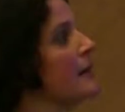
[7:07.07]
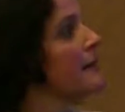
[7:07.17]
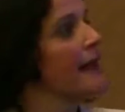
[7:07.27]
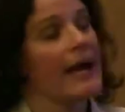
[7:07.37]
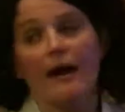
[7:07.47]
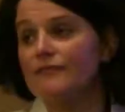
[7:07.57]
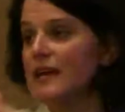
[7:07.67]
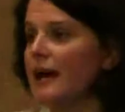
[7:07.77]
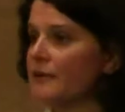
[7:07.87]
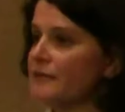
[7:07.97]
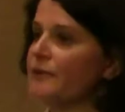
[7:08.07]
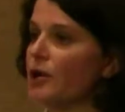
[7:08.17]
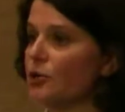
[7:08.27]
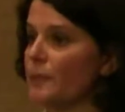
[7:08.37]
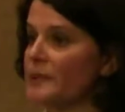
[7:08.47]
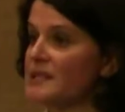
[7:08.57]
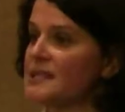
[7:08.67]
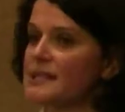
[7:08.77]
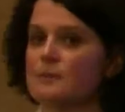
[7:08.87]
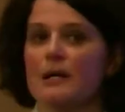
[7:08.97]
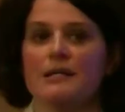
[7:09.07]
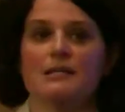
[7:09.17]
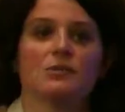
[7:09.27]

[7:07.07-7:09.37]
they have to have a follow-up in 6 months.